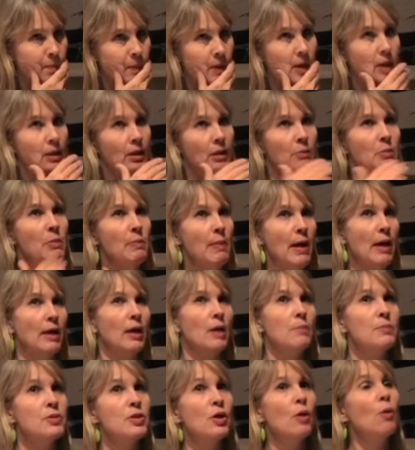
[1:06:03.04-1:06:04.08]
Let me back
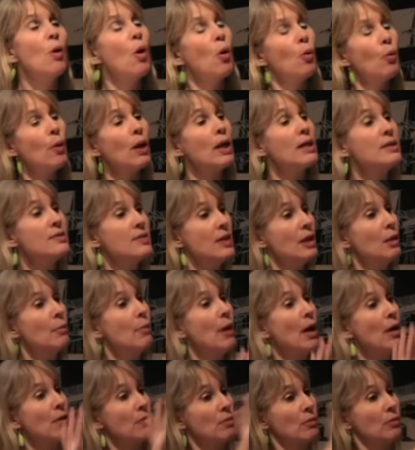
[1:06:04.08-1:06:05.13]
up. So what I said
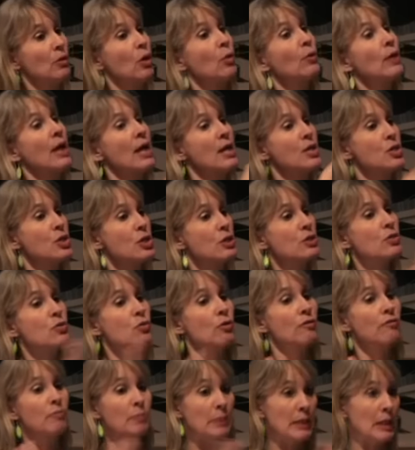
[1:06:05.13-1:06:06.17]
about location
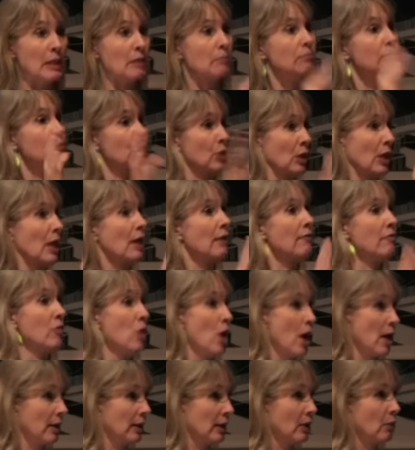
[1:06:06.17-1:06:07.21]
sort of being kind of
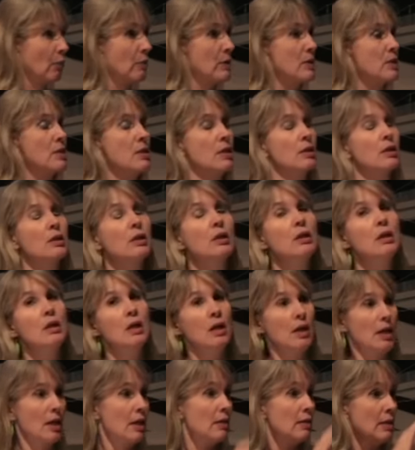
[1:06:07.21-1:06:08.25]
non-linguistic
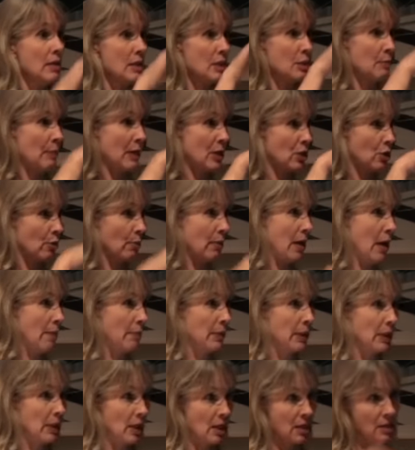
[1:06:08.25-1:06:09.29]
in these spatial
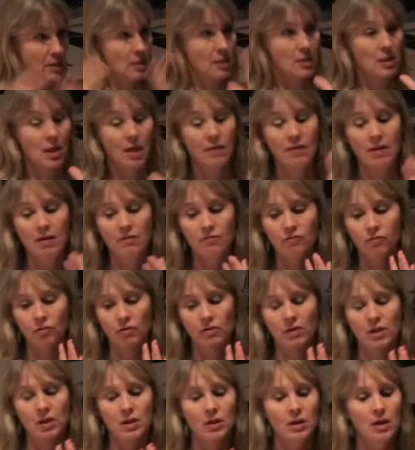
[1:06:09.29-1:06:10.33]
mapping cases, and then for
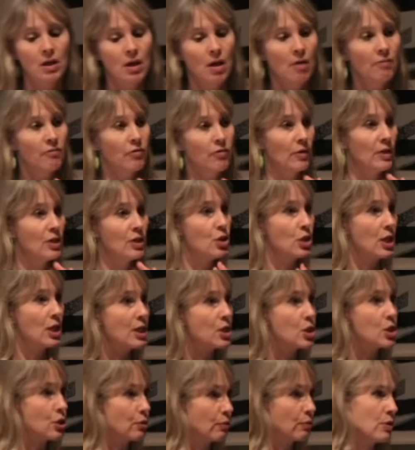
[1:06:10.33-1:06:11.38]
the
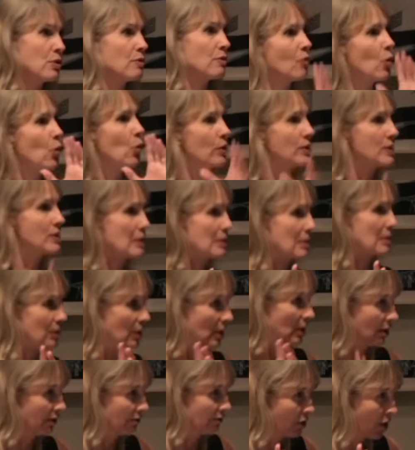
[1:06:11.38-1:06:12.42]
gesturers, of course it's
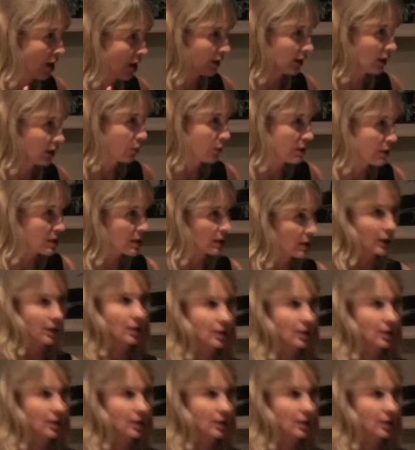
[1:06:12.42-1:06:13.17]
kind of non-linguistic.